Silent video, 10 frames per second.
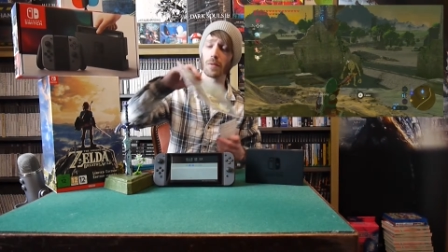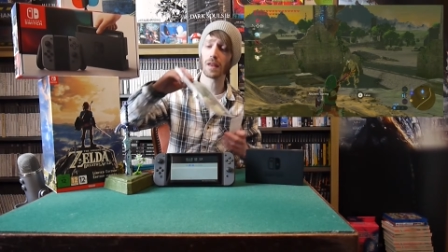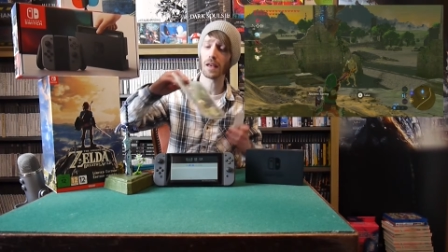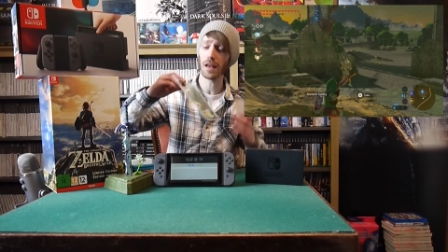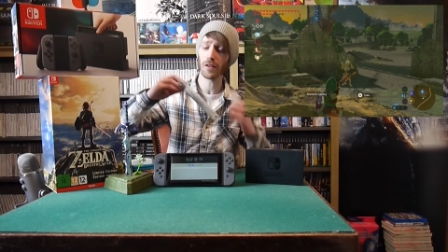
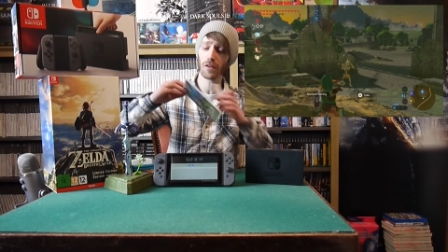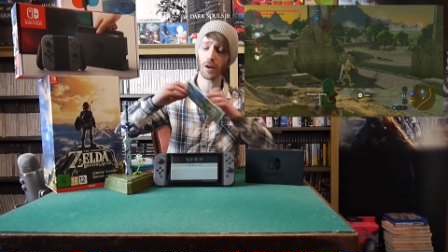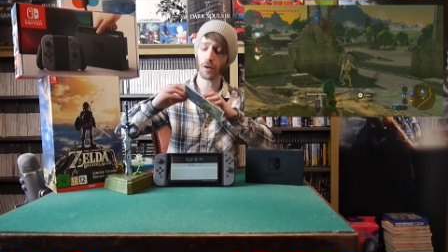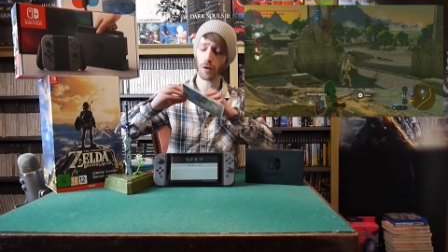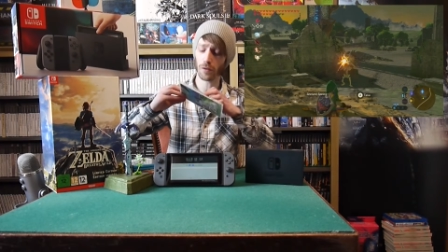The
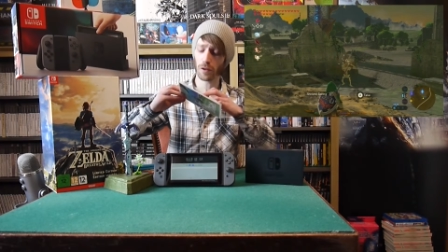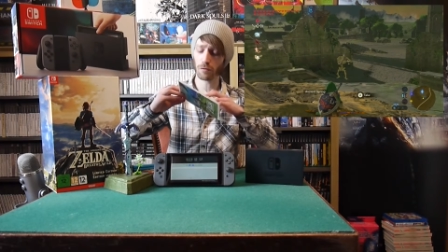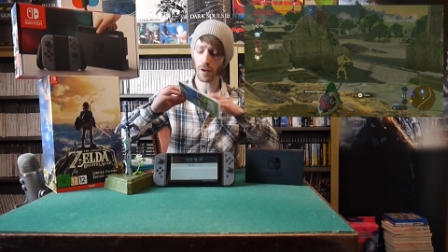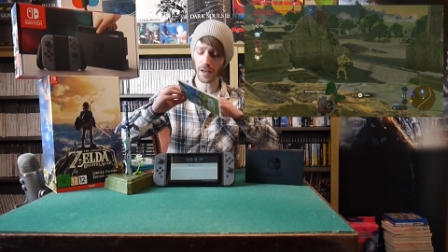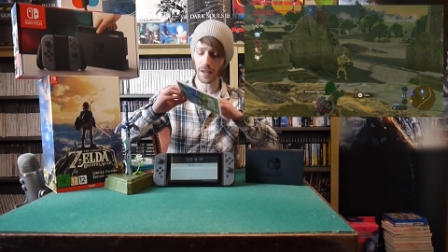inside of the
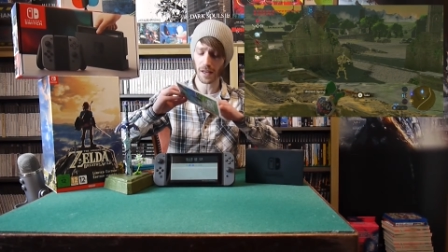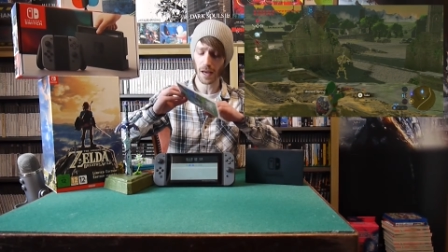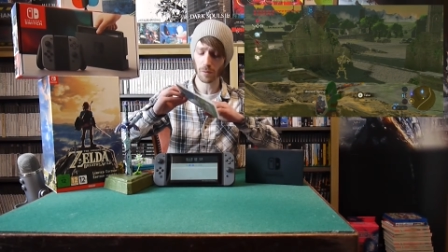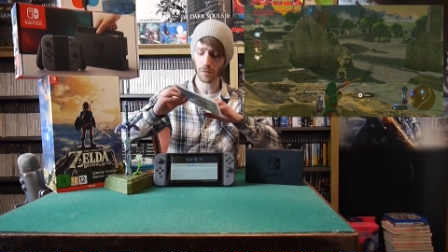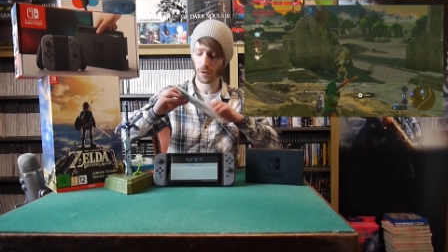regular
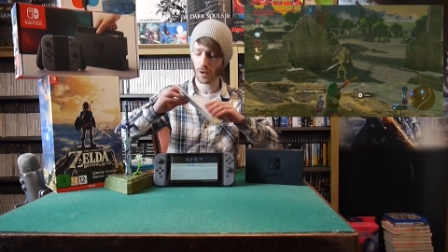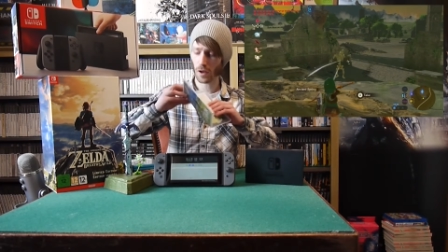games